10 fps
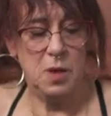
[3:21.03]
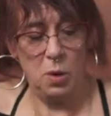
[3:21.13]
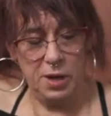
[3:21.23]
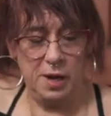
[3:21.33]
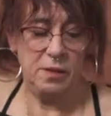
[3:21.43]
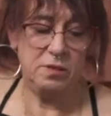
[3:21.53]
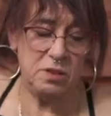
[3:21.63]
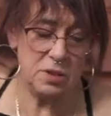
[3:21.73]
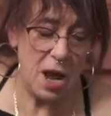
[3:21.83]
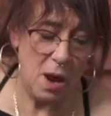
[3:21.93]
Okay, so
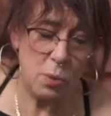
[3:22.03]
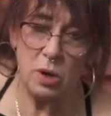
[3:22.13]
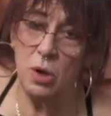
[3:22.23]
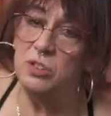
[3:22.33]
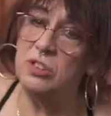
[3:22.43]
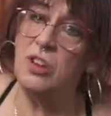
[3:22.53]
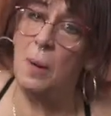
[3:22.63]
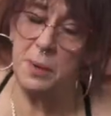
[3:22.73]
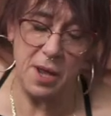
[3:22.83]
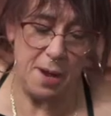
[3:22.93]
now what goes on
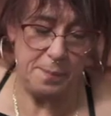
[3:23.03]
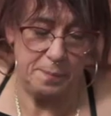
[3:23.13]
top of that?